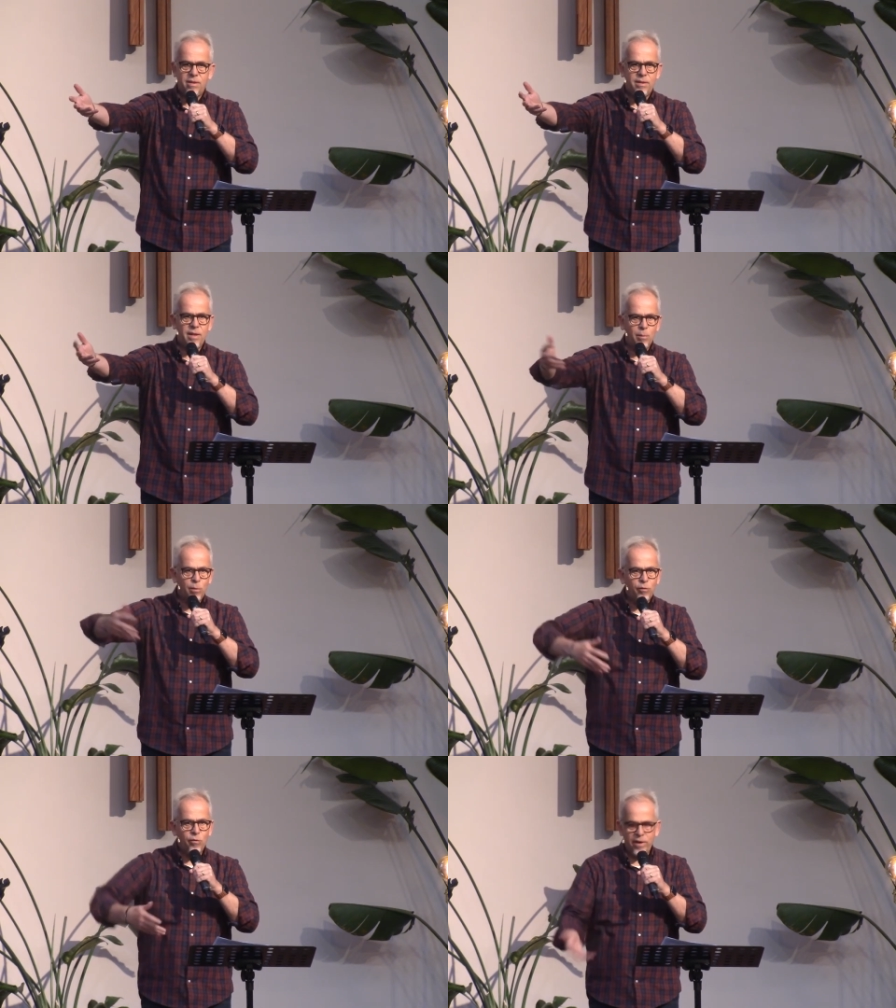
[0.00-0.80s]
then I'm
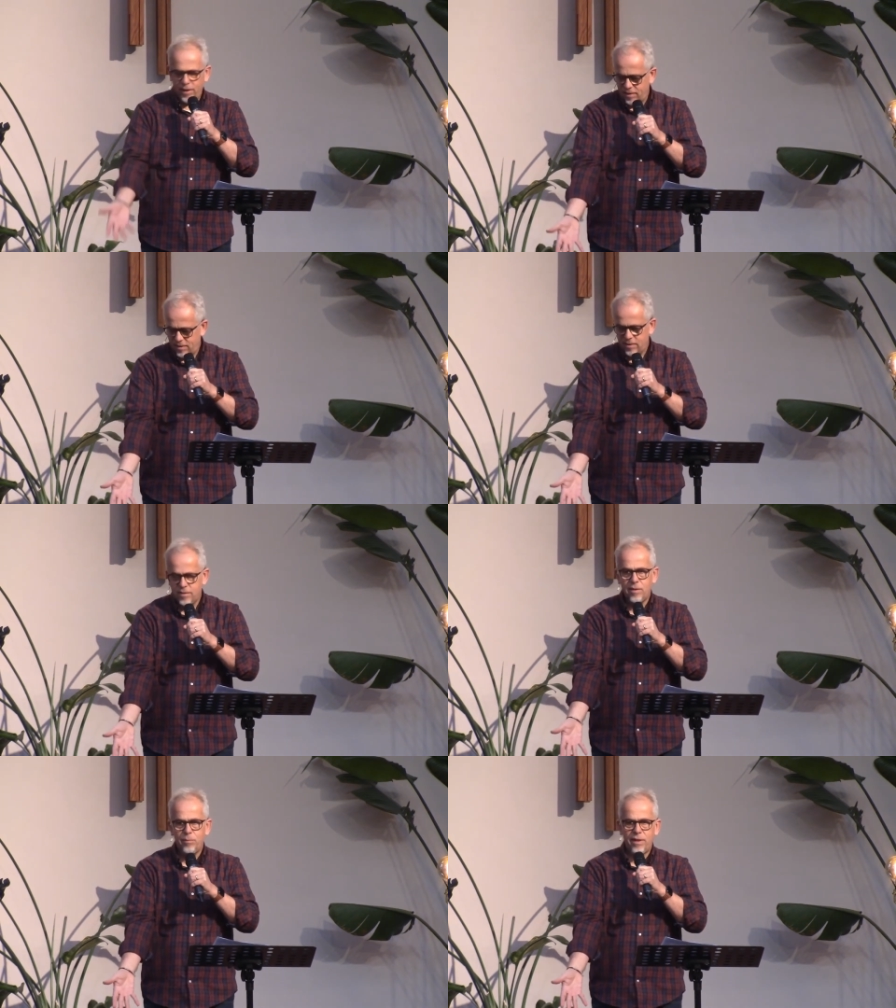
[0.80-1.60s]
offering
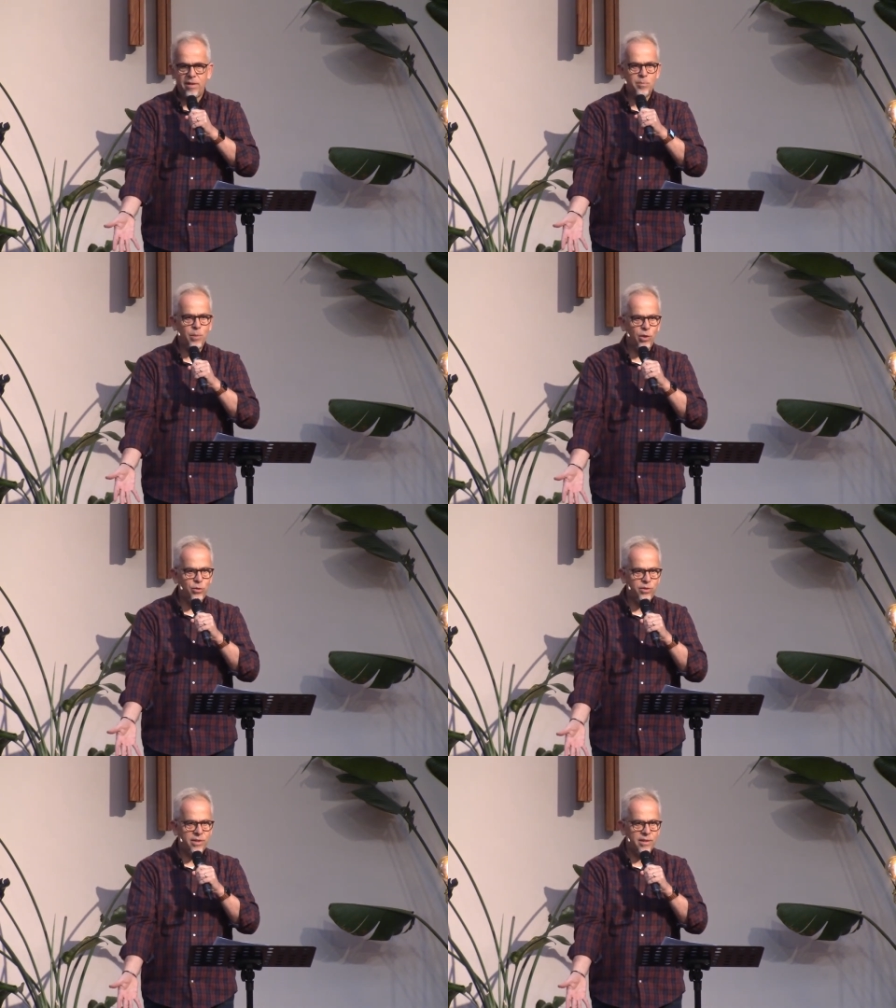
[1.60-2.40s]
something that's
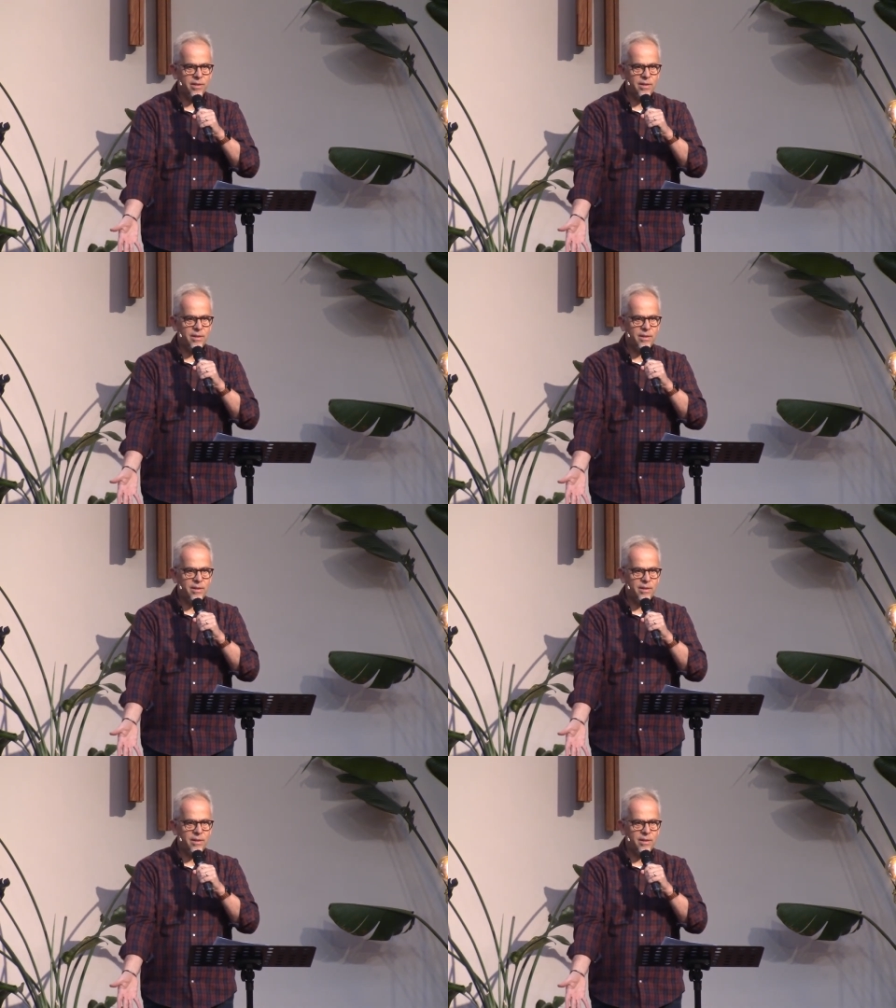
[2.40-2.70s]
polluted.